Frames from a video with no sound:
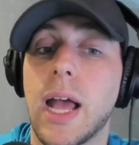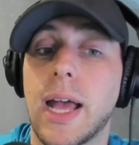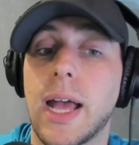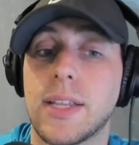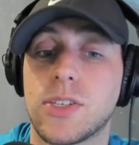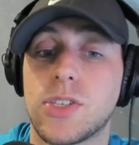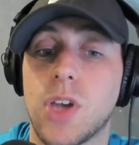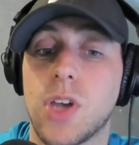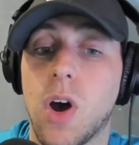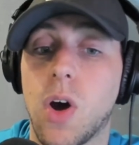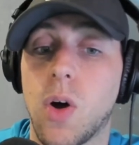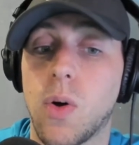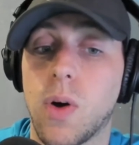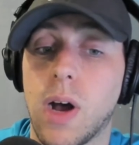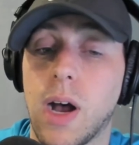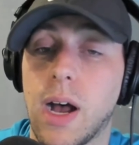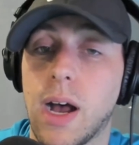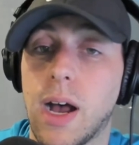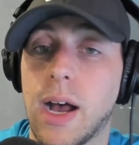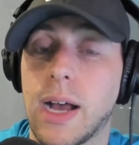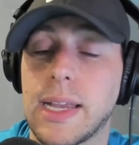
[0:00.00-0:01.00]
And so
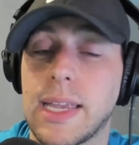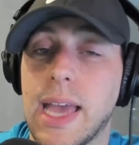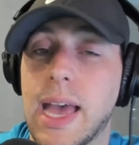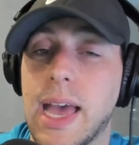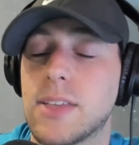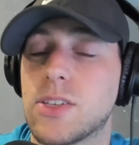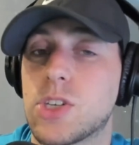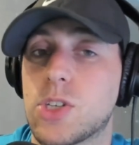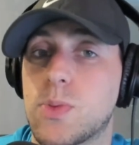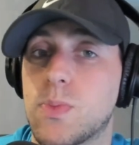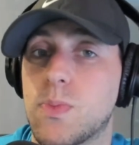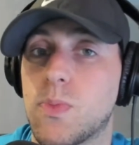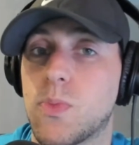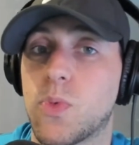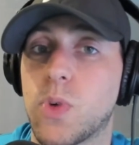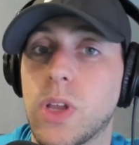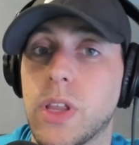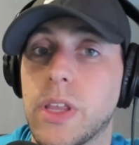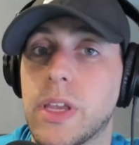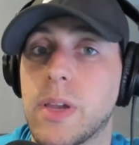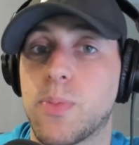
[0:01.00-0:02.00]
uh, again, just
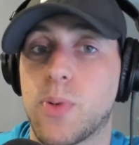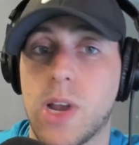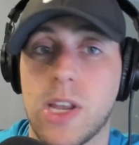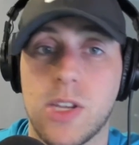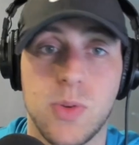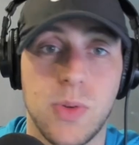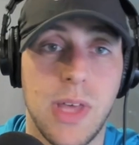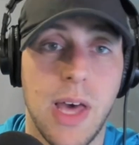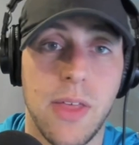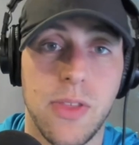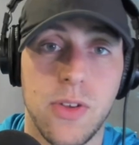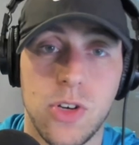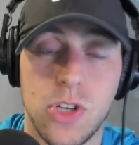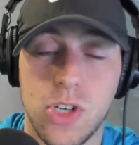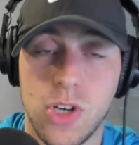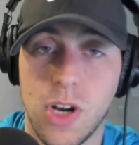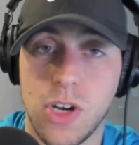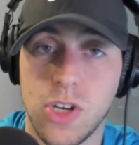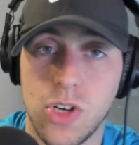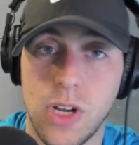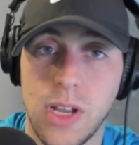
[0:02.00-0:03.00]
really impressed with how they're
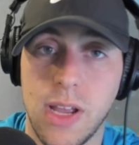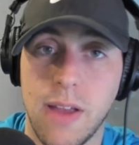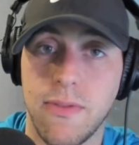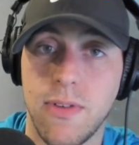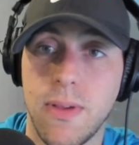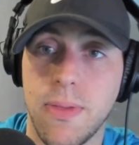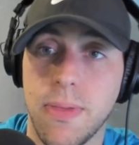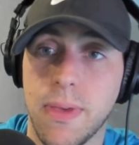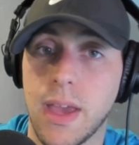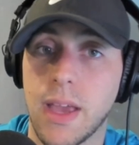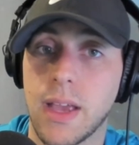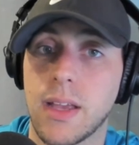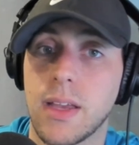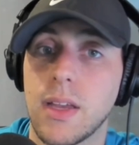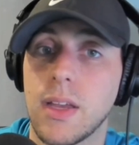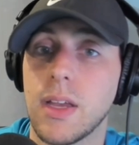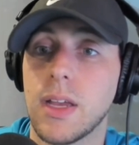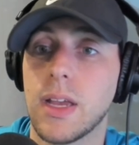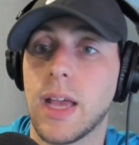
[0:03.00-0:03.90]
structuring everything